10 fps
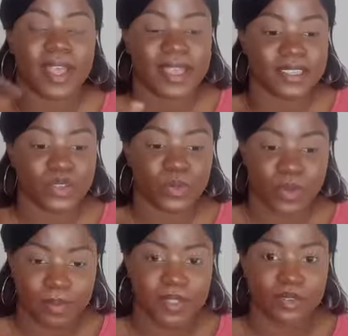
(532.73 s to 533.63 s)
my eyes are
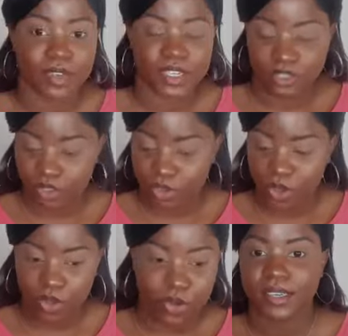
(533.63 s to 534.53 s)
prepped and ready to
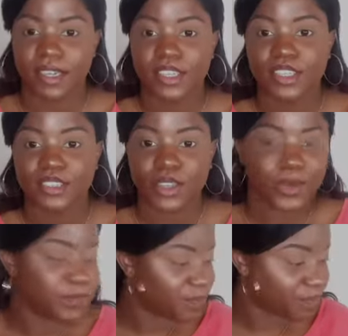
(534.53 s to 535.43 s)
go.
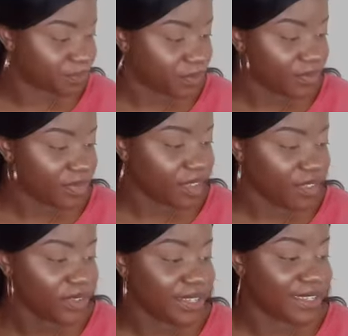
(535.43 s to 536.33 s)
So
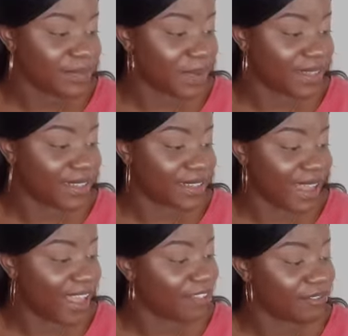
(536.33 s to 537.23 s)
looking at this palette,
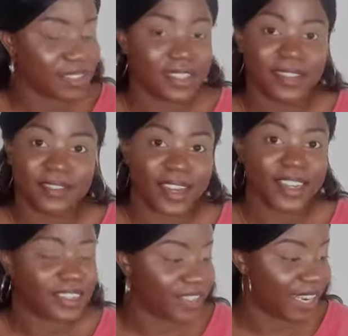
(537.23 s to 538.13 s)
I'm feeling
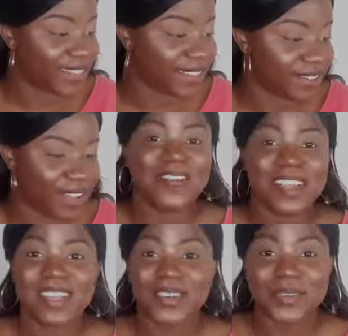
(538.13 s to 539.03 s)
very creative. I
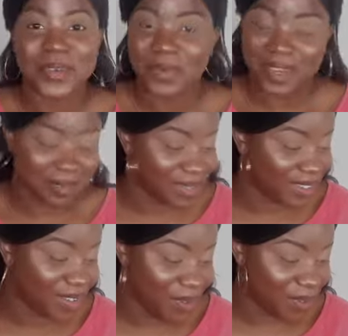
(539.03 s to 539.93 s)
really don't know what I'm
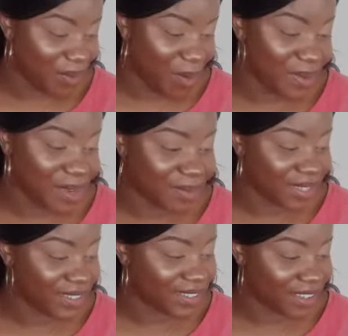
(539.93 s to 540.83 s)
gonna go for, but I'm
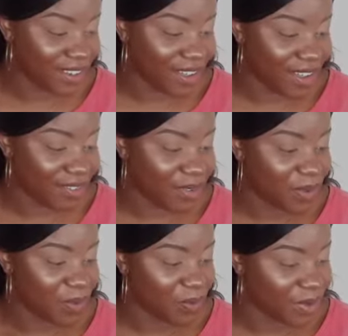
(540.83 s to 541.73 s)
gonna start off
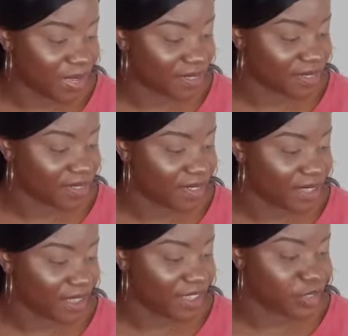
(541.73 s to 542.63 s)
with
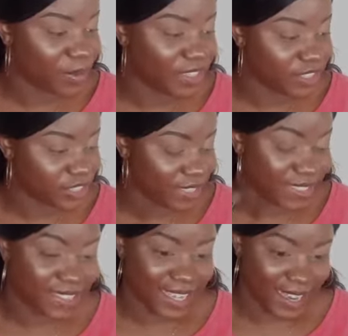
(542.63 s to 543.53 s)
a
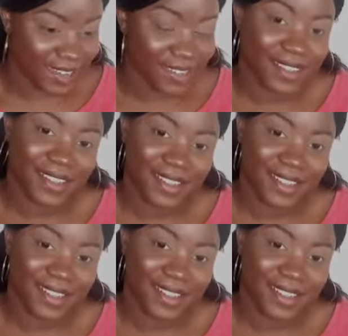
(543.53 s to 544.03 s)
transition shade